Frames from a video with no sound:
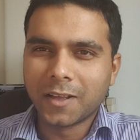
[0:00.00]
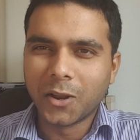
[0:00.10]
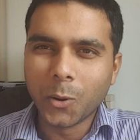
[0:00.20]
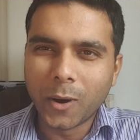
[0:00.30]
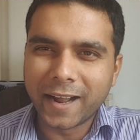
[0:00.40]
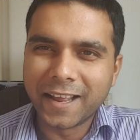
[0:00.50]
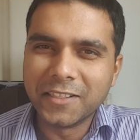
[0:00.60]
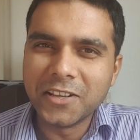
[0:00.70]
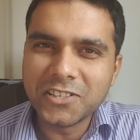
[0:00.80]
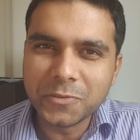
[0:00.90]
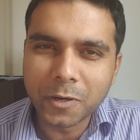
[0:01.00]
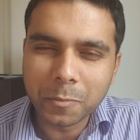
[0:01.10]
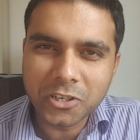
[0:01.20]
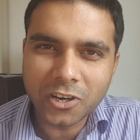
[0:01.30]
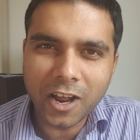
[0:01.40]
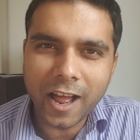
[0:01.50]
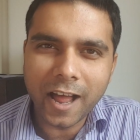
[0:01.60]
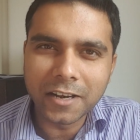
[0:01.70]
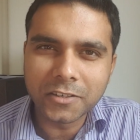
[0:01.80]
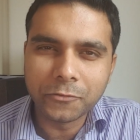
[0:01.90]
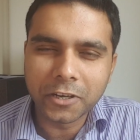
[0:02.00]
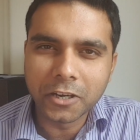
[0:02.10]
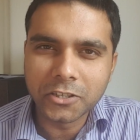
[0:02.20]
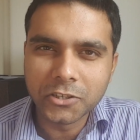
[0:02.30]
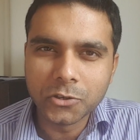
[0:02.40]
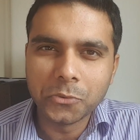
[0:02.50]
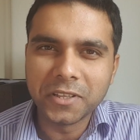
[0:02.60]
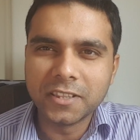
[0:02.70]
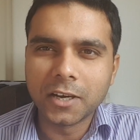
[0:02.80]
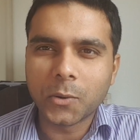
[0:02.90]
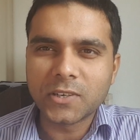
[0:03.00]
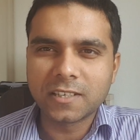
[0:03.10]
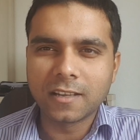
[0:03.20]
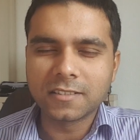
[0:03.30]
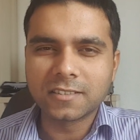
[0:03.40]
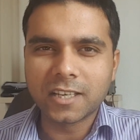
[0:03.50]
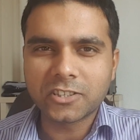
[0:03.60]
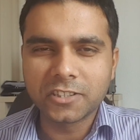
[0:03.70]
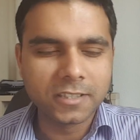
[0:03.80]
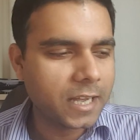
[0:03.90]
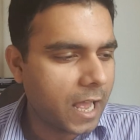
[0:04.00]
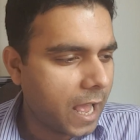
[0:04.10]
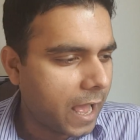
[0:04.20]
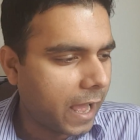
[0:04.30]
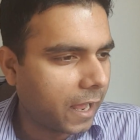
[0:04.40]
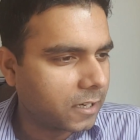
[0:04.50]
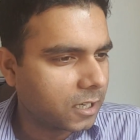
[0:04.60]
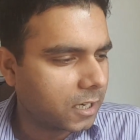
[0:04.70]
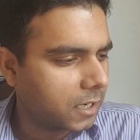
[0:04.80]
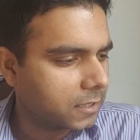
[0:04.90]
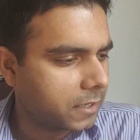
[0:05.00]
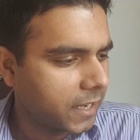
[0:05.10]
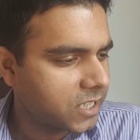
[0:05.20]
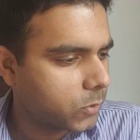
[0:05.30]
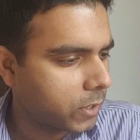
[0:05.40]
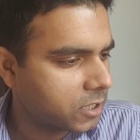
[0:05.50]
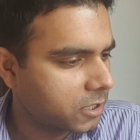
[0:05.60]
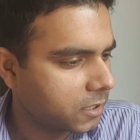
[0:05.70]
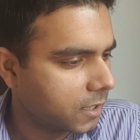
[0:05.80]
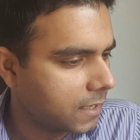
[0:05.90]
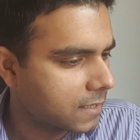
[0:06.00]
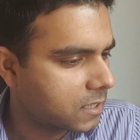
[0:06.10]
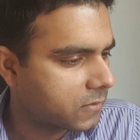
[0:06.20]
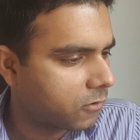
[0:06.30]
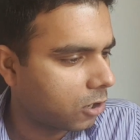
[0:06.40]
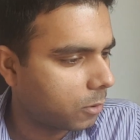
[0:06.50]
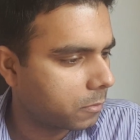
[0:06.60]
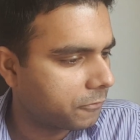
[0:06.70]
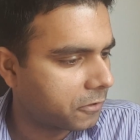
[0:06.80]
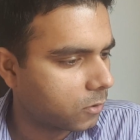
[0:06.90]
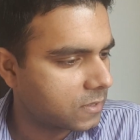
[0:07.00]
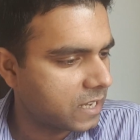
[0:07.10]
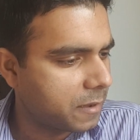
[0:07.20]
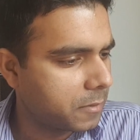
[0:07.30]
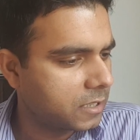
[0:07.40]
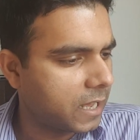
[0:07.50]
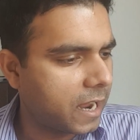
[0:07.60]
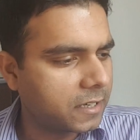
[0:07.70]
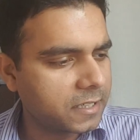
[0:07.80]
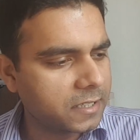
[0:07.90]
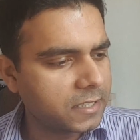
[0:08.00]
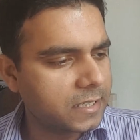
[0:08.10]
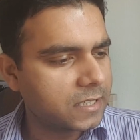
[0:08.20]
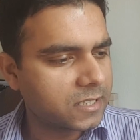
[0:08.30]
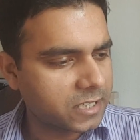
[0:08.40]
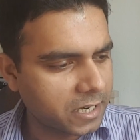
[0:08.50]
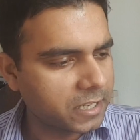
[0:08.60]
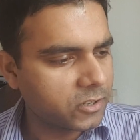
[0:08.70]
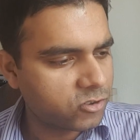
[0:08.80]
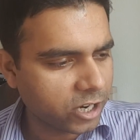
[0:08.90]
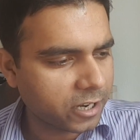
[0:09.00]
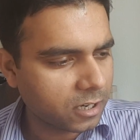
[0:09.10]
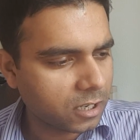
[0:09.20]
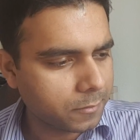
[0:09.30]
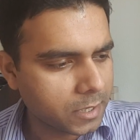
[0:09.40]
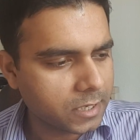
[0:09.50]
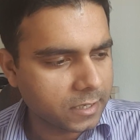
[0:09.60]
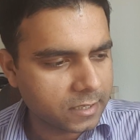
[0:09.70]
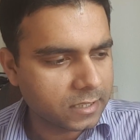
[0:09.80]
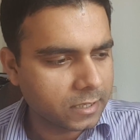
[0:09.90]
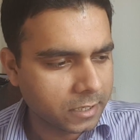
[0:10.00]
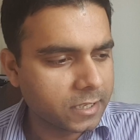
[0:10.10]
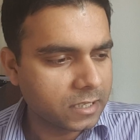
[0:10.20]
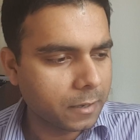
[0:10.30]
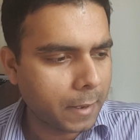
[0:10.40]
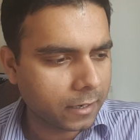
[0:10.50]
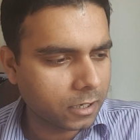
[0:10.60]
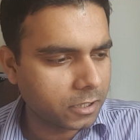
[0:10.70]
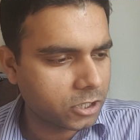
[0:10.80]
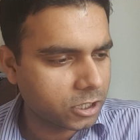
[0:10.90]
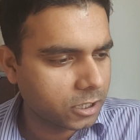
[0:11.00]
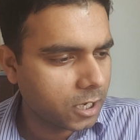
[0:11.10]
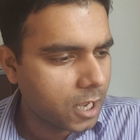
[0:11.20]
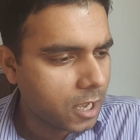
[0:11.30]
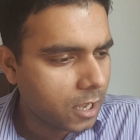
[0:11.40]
Hello again, this is Deepak Mishra and we continue with the question answer session. And the next question is from Firoz Ahmed and he is studying in China, but he's a Bangladeshi